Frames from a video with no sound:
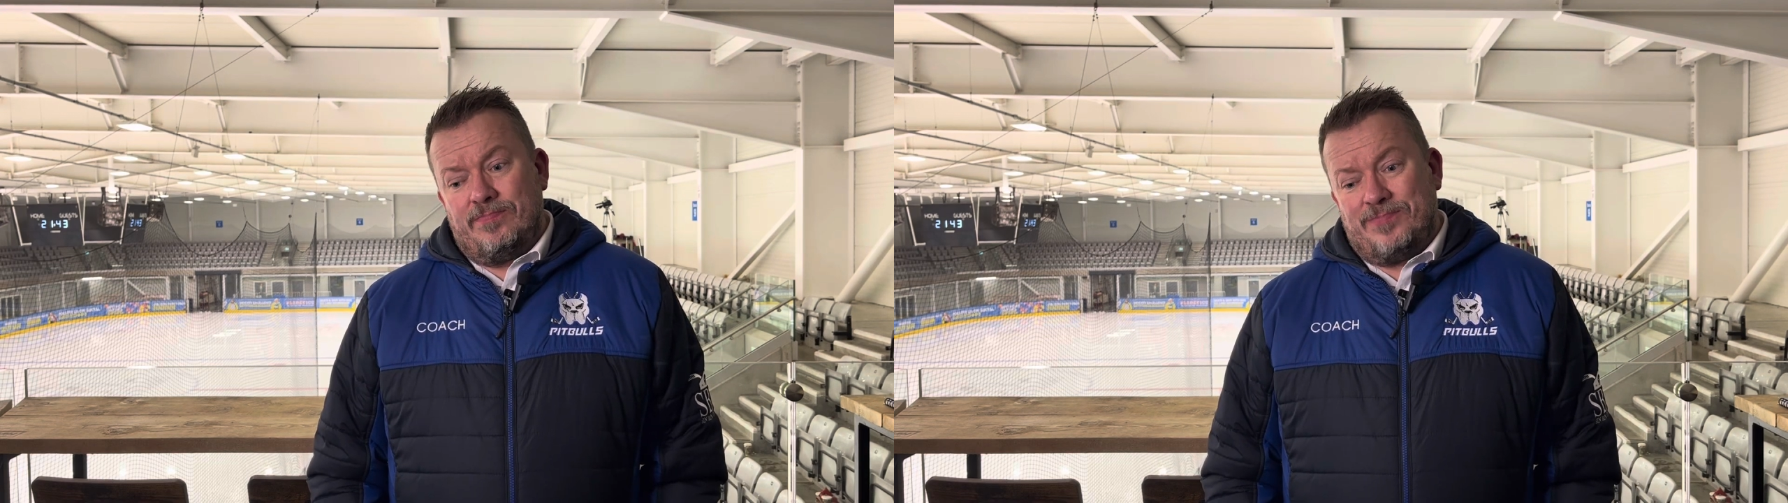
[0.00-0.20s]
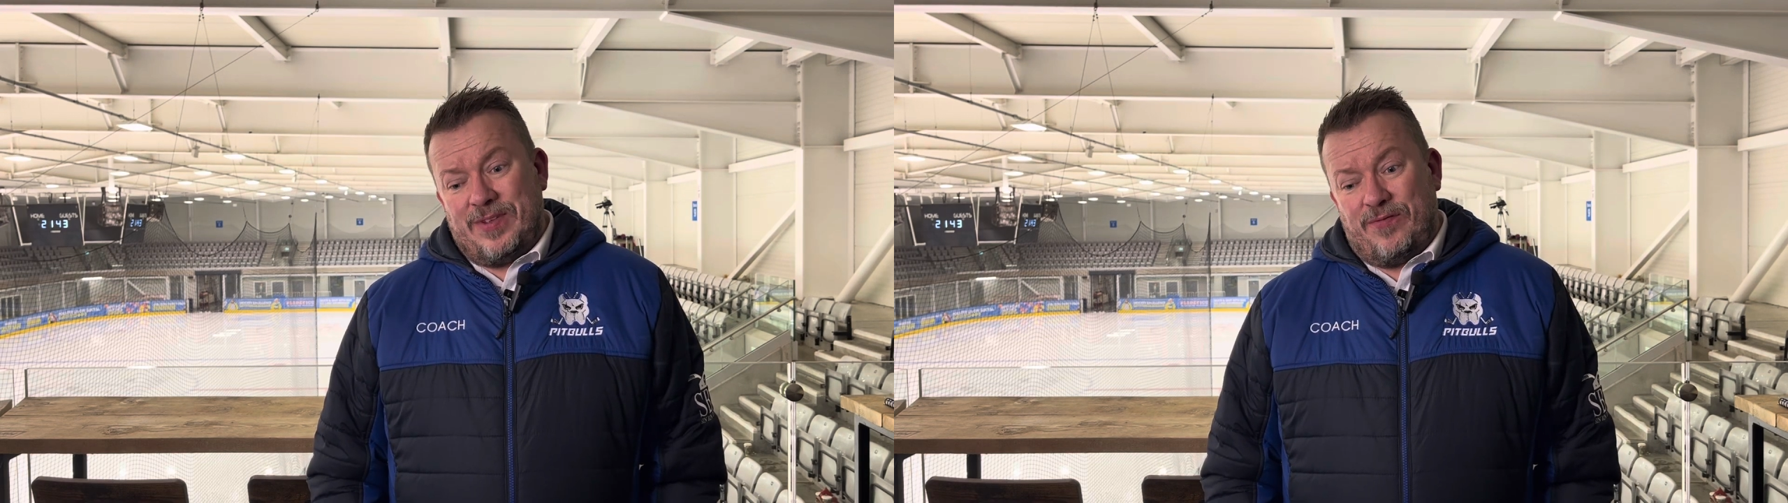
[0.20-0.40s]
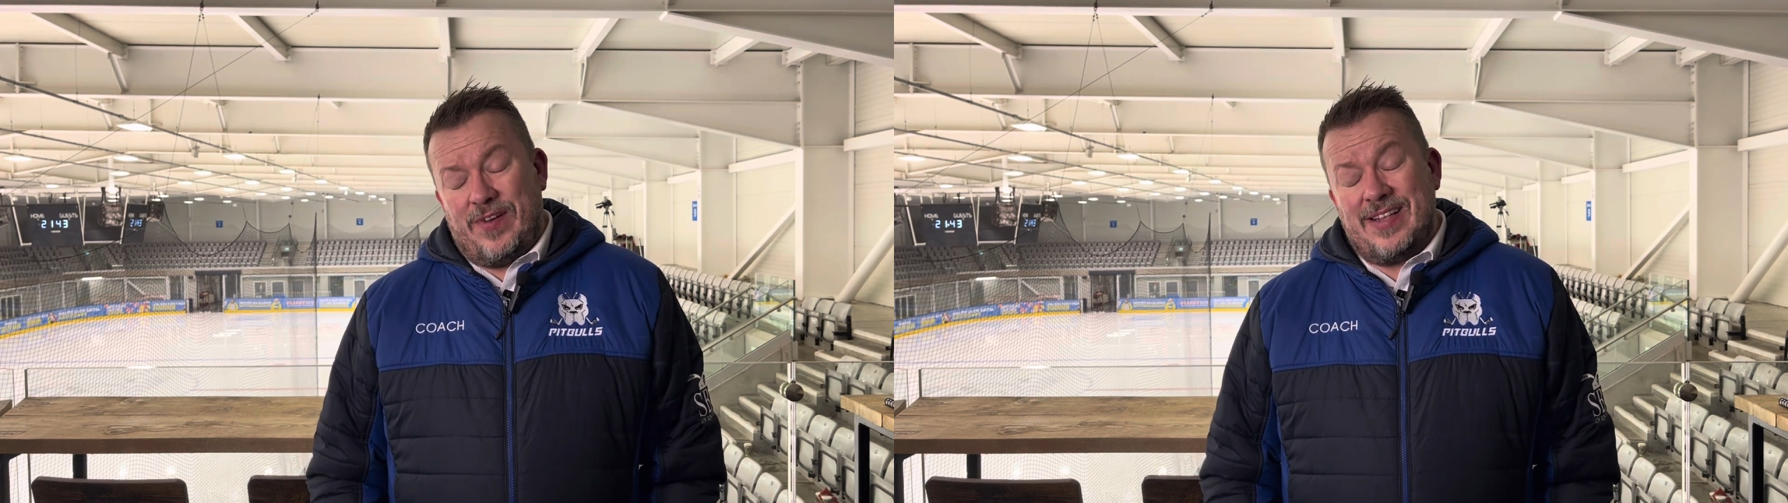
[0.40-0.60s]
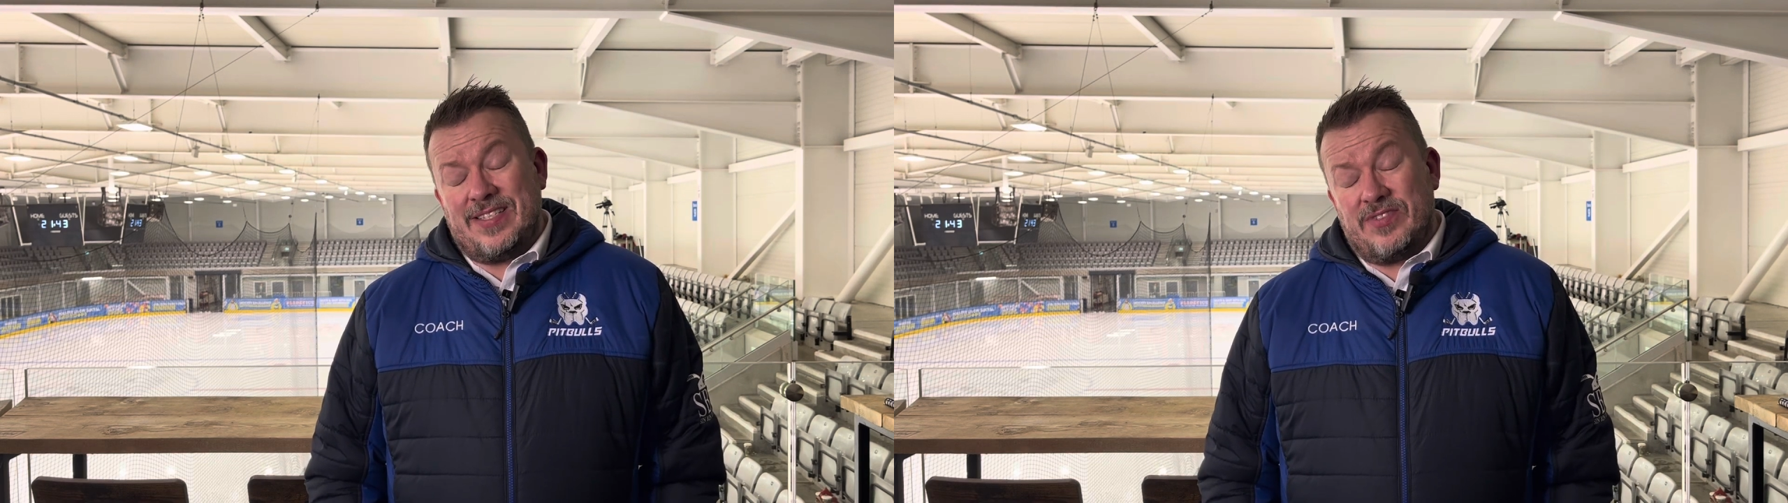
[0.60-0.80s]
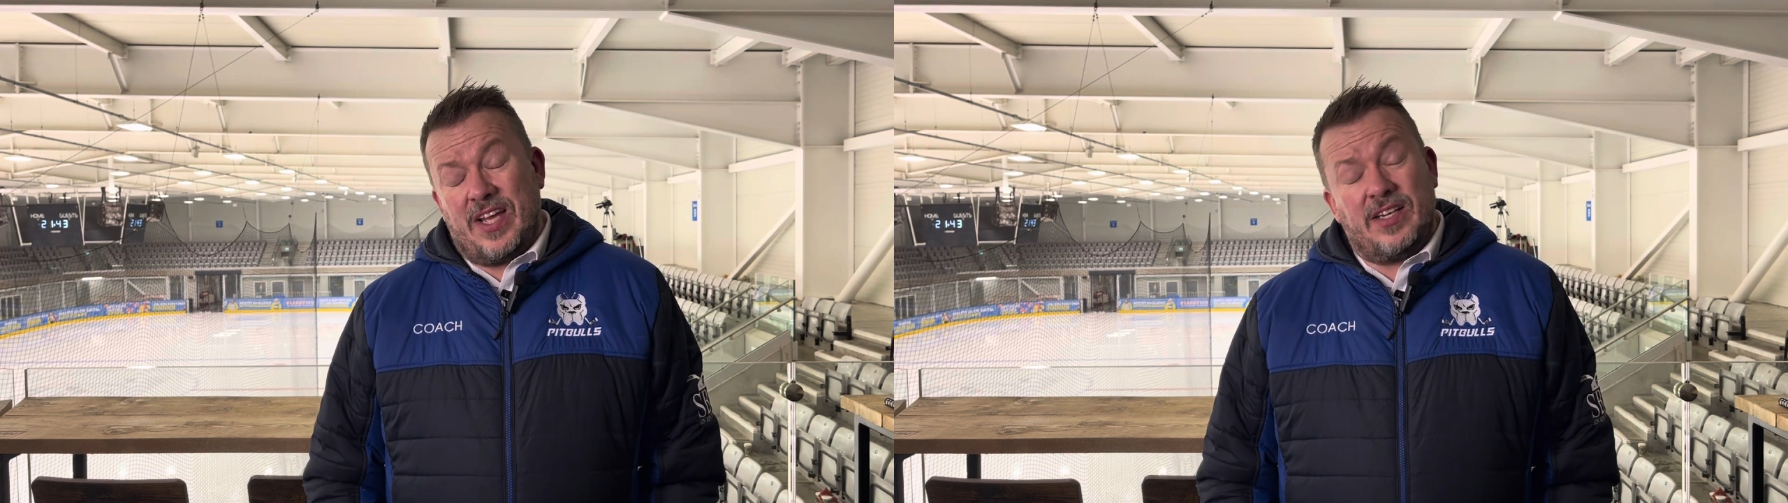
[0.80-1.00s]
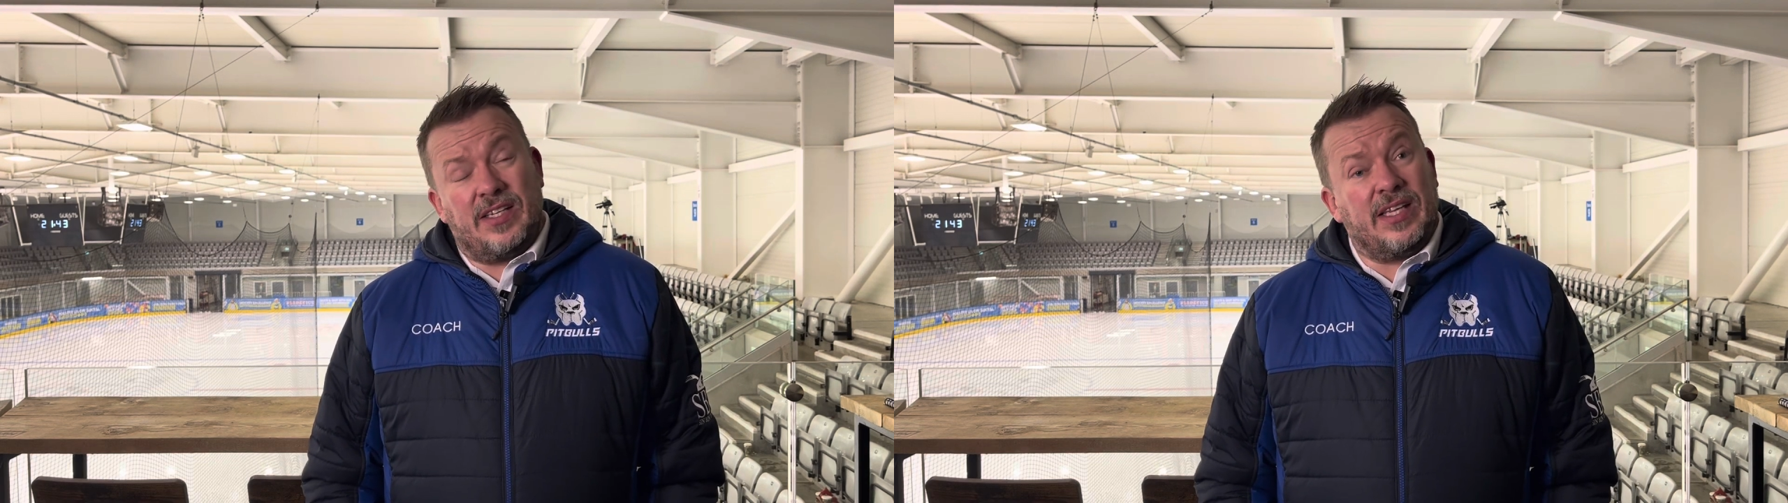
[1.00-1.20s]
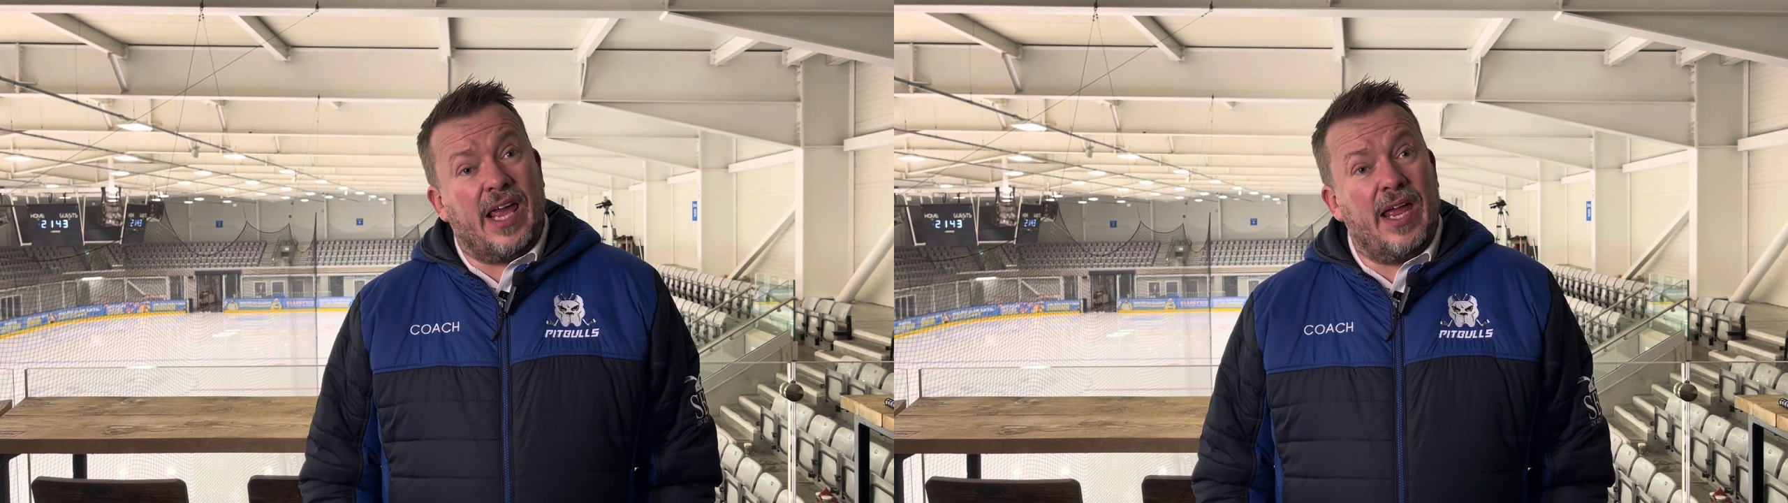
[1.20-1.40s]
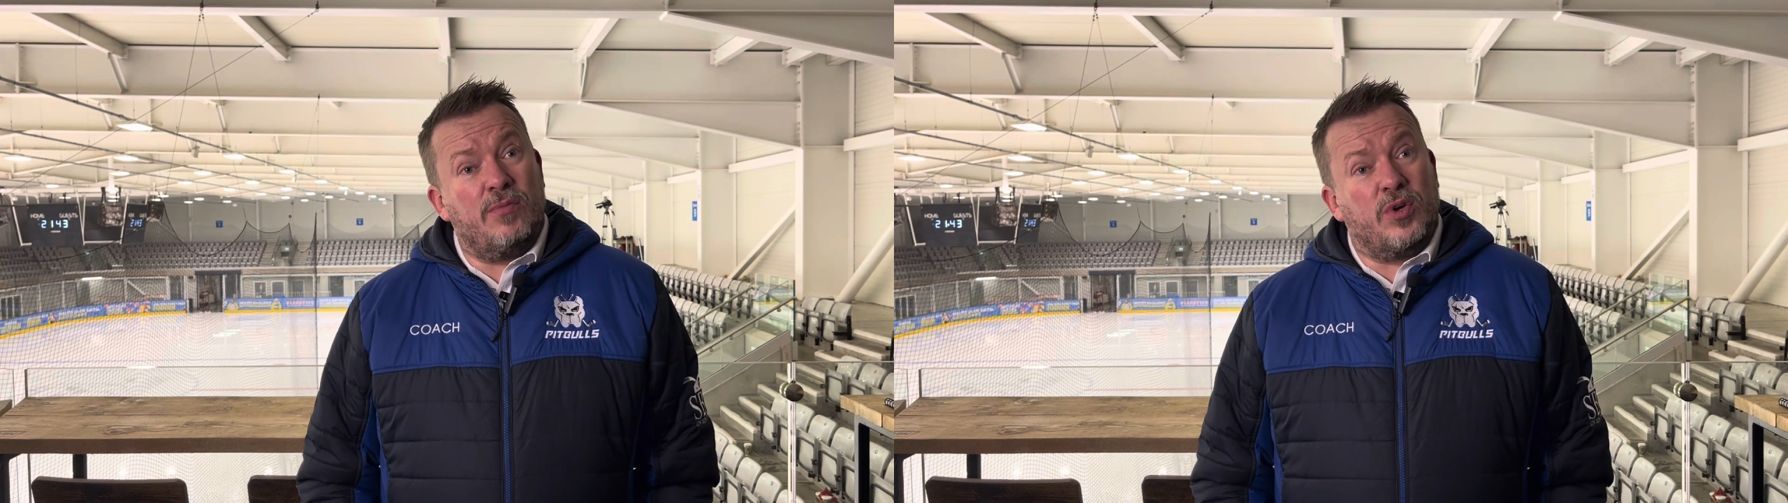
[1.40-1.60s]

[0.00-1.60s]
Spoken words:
Defensive side of the game,